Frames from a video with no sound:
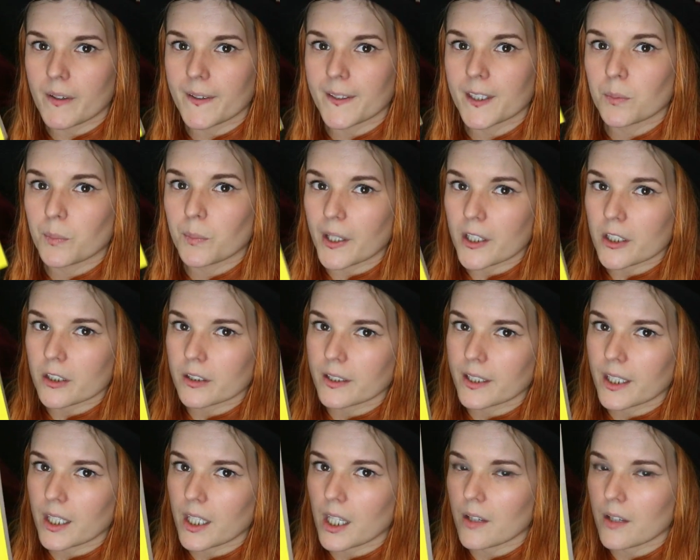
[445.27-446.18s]

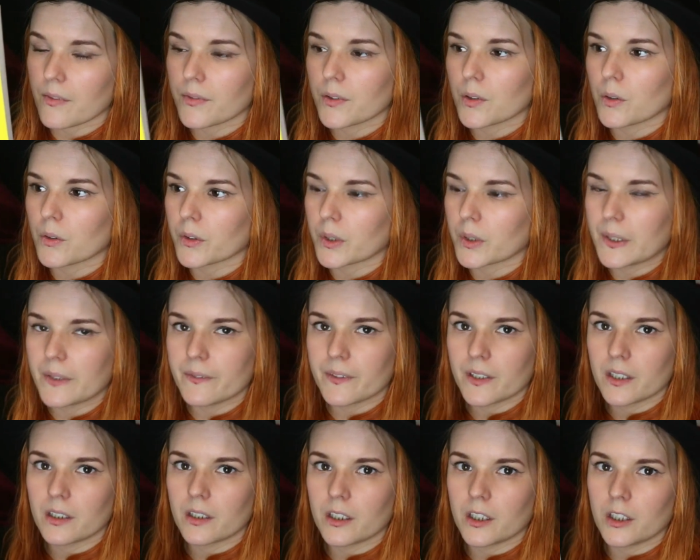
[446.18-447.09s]
especially if you're sort of
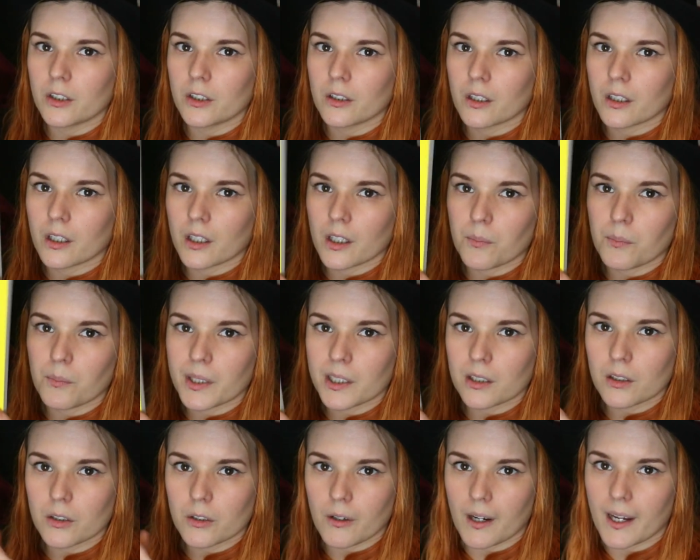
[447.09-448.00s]
in the younger
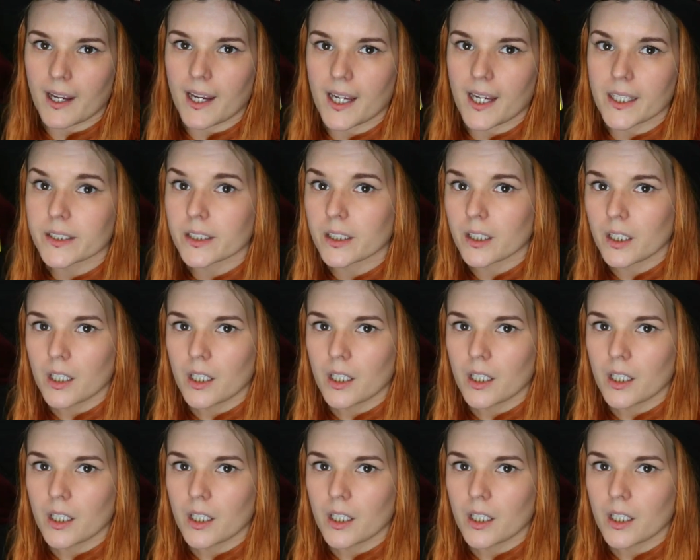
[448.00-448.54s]
middle grade